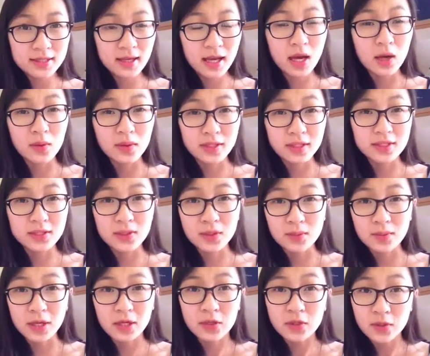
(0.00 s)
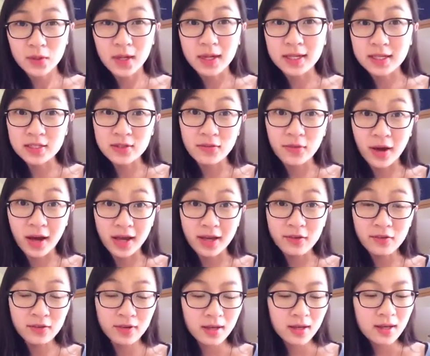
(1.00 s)
I would assume that you do at least
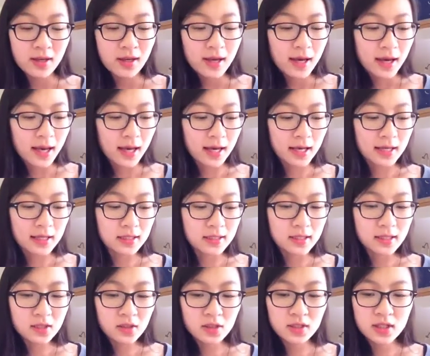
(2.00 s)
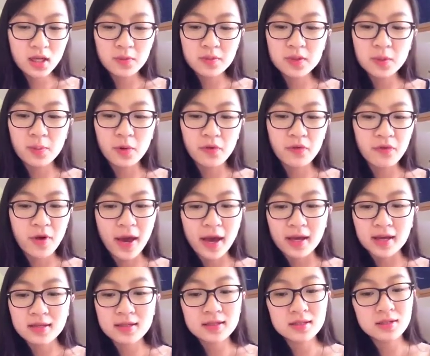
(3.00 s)
5, and this just helps to
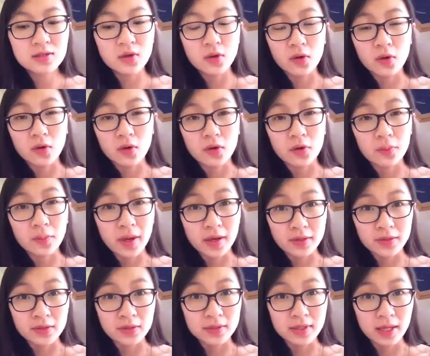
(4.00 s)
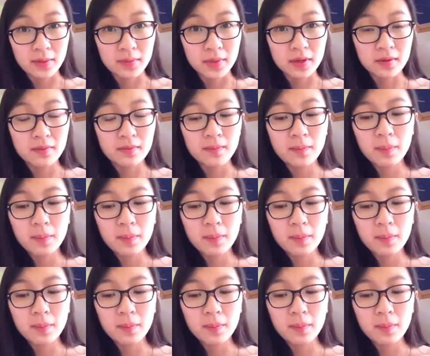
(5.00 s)
perfect your personal statement.